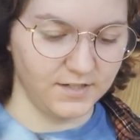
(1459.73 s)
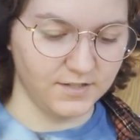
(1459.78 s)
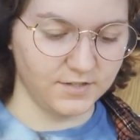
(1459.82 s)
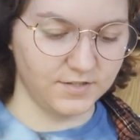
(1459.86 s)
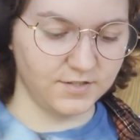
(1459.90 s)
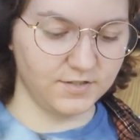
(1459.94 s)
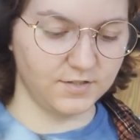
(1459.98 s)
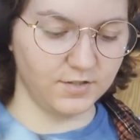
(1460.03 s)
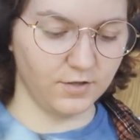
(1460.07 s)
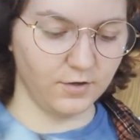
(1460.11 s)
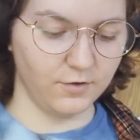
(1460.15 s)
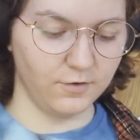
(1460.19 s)

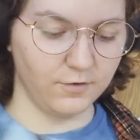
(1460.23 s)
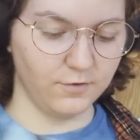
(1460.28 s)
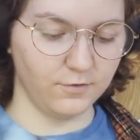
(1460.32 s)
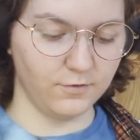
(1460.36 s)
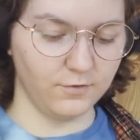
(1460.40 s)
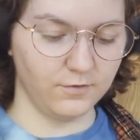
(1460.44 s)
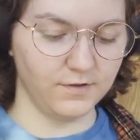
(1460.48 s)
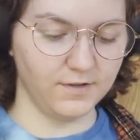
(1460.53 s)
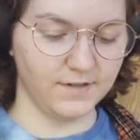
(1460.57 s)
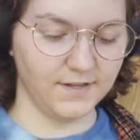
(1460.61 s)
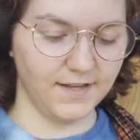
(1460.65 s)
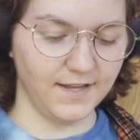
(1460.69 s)

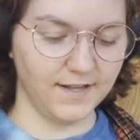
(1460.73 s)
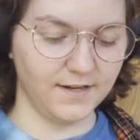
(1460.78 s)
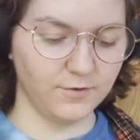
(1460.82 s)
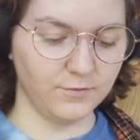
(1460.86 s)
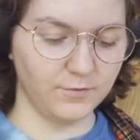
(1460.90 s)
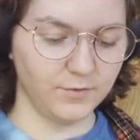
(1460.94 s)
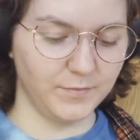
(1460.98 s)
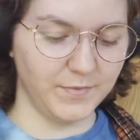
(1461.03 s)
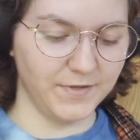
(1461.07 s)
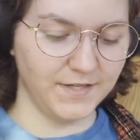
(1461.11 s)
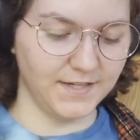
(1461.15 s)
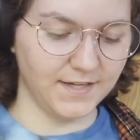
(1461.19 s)
So, and it
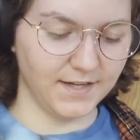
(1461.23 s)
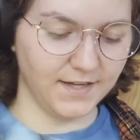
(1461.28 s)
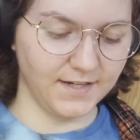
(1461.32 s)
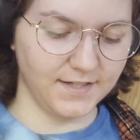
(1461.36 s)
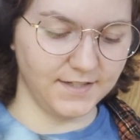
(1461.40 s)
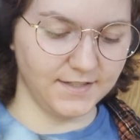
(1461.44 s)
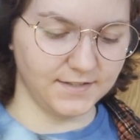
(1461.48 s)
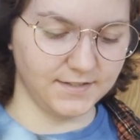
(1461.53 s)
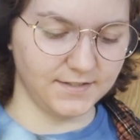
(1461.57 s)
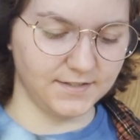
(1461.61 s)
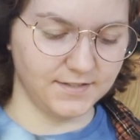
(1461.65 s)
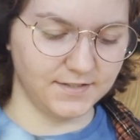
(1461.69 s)
would be
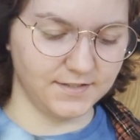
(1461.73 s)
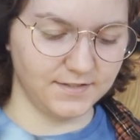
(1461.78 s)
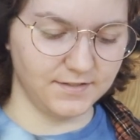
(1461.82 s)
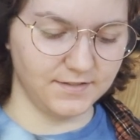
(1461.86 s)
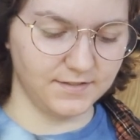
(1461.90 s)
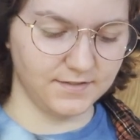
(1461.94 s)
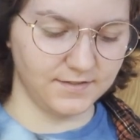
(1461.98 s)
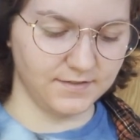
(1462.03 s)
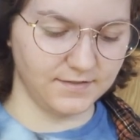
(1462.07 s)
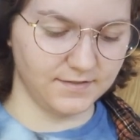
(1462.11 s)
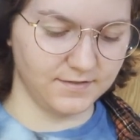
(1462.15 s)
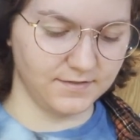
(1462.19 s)

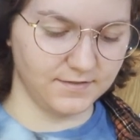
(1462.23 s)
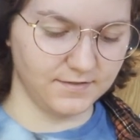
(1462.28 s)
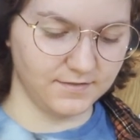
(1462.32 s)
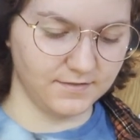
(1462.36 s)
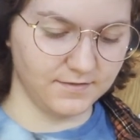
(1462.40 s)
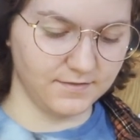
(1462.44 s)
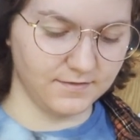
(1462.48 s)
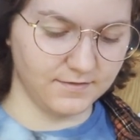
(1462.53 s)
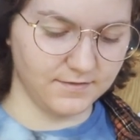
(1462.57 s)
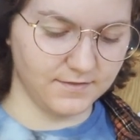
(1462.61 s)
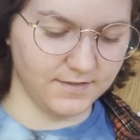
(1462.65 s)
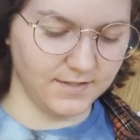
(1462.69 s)
nice
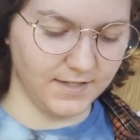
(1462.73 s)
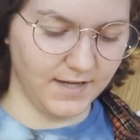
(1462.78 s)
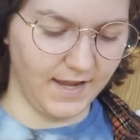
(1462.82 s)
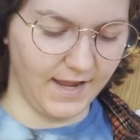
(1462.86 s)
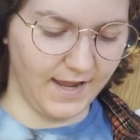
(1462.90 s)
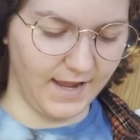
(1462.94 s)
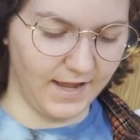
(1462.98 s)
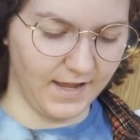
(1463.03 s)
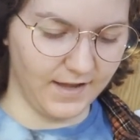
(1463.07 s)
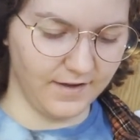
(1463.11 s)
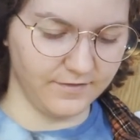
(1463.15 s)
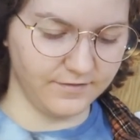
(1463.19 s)
to
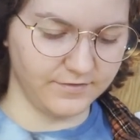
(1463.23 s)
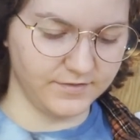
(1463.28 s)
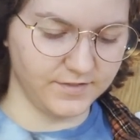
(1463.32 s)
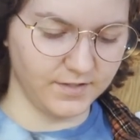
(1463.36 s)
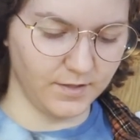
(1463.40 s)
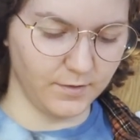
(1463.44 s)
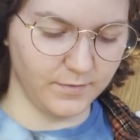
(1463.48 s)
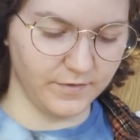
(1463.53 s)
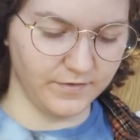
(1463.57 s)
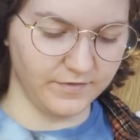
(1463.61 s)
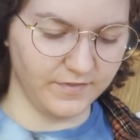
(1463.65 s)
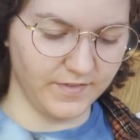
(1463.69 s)
have
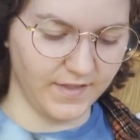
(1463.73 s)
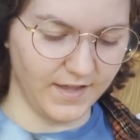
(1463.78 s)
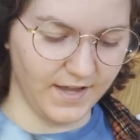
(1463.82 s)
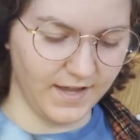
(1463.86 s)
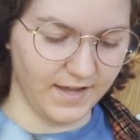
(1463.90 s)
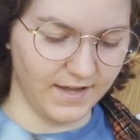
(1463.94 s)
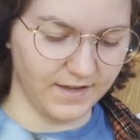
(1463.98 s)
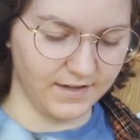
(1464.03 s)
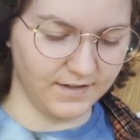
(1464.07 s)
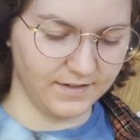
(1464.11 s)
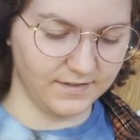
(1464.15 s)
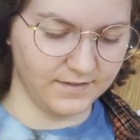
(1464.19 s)
some of
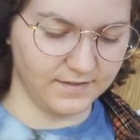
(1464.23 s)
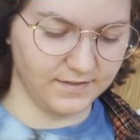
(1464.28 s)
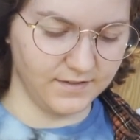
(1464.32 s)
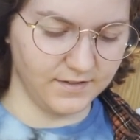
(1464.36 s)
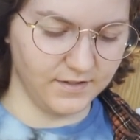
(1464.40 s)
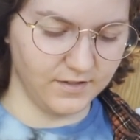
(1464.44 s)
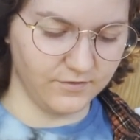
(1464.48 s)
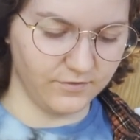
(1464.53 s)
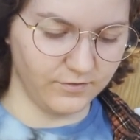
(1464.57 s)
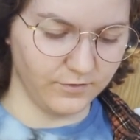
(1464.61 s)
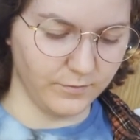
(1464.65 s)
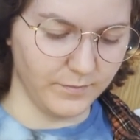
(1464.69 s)
that
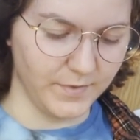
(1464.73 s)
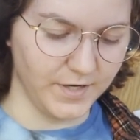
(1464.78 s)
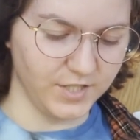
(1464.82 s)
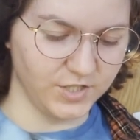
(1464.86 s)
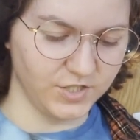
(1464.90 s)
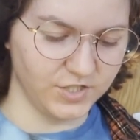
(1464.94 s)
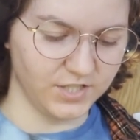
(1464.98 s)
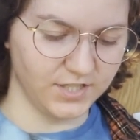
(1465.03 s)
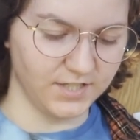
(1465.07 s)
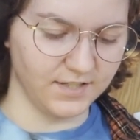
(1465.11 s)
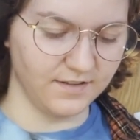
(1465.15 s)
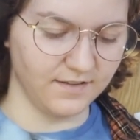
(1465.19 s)

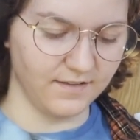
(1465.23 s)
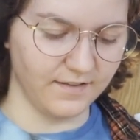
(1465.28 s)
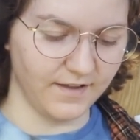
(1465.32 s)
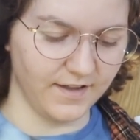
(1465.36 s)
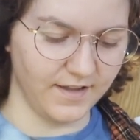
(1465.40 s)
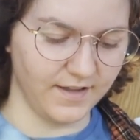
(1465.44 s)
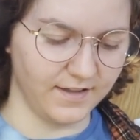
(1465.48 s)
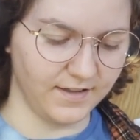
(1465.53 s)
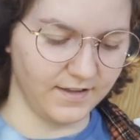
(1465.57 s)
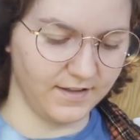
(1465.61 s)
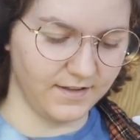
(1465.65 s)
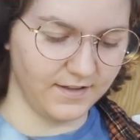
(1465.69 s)
information
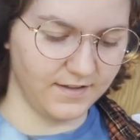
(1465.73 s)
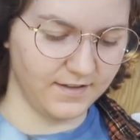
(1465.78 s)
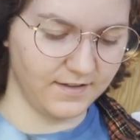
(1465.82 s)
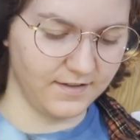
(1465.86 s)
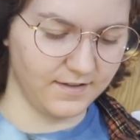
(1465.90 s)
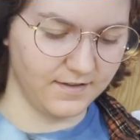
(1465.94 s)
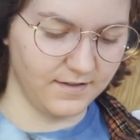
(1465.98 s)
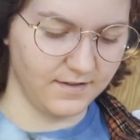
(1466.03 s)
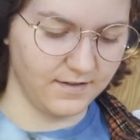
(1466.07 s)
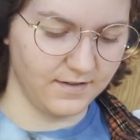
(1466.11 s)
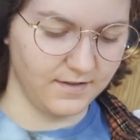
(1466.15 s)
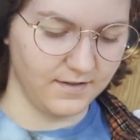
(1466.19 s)
like
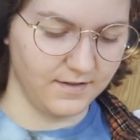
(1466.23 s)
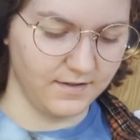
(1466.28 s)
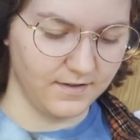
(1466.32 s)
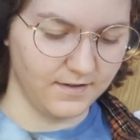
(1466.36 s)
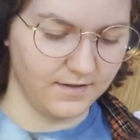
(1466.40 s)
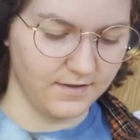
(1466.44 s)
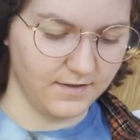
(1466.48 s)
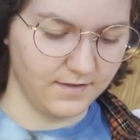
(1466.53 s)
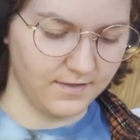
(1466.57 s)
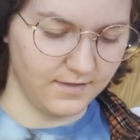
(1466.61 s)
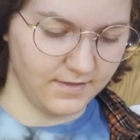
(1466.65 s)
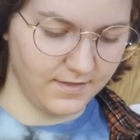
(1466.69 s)

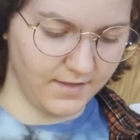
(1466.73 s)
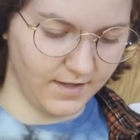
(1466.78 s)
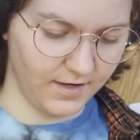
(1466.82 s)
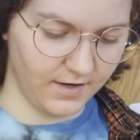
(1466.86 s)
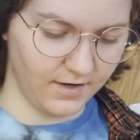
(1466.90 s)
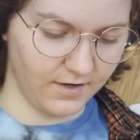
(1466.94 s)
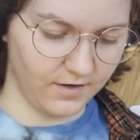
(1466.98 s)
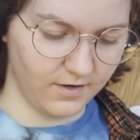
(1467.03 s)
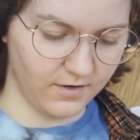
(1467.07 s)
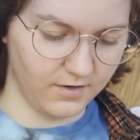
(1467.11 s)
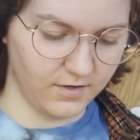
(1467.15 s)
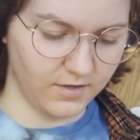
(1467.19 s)

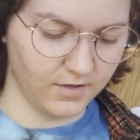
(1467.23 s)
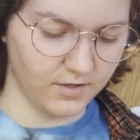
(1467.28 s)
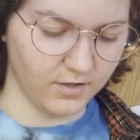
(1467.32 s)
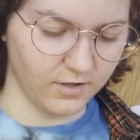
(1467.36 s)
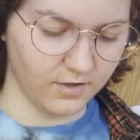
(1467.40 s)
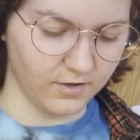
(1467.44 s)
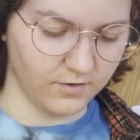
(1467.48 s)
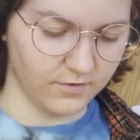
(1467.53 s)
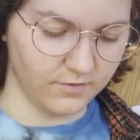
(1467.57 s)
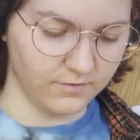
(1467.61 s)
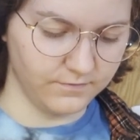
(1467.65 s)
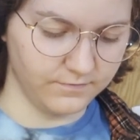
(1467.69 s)
there, you
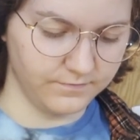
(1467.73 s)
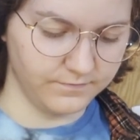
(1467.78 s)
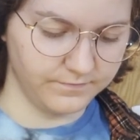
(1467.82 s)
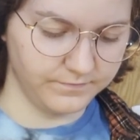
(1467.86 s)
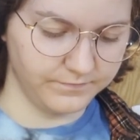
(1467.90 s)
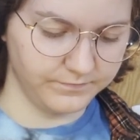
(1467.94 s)
know?